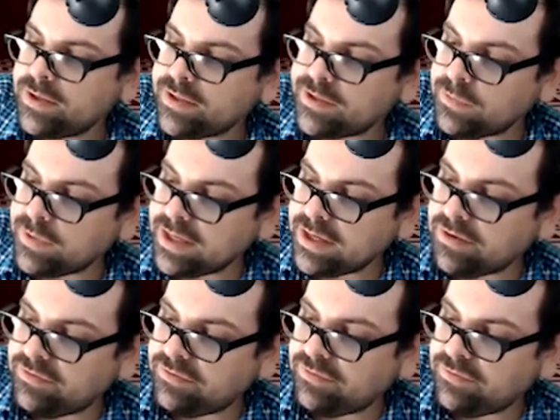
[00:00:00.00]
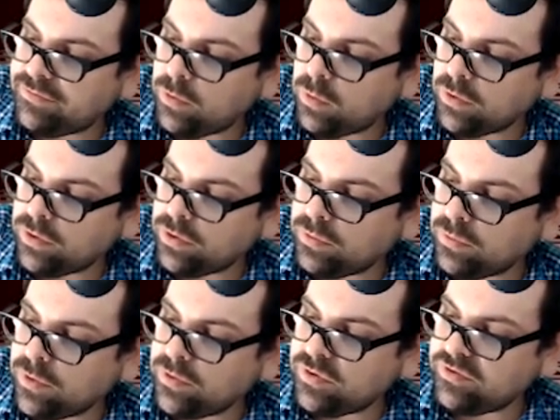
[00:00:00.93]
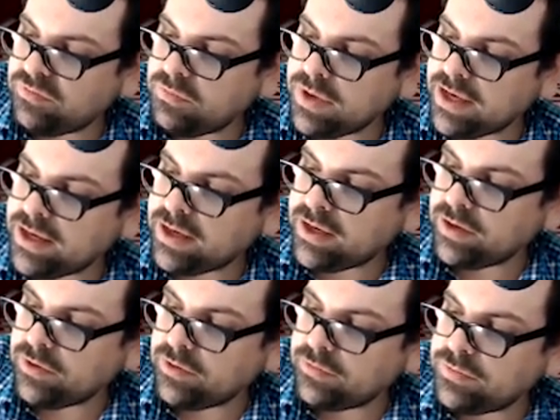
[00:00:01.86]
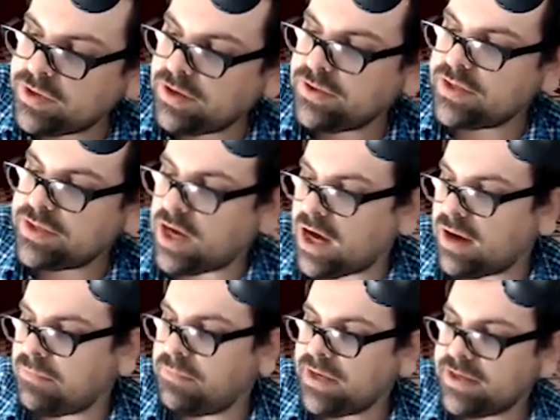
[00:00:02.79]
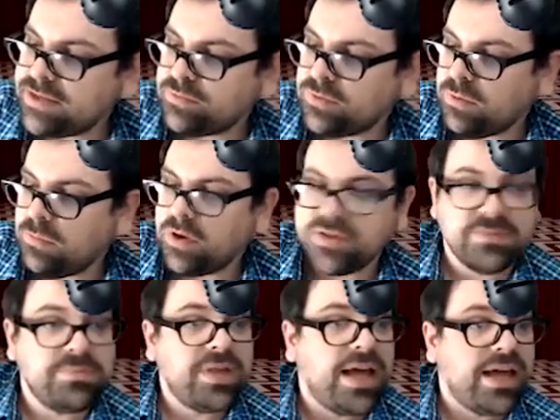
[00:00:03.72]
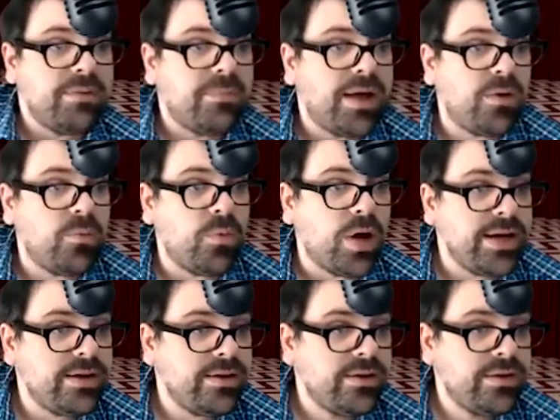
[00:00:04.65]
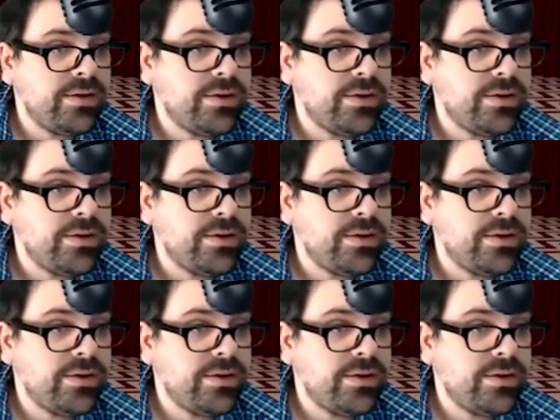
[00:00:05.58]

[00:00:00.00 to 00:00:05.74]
So we need a 4th root of b cubed on the top because we're multiplying by 1.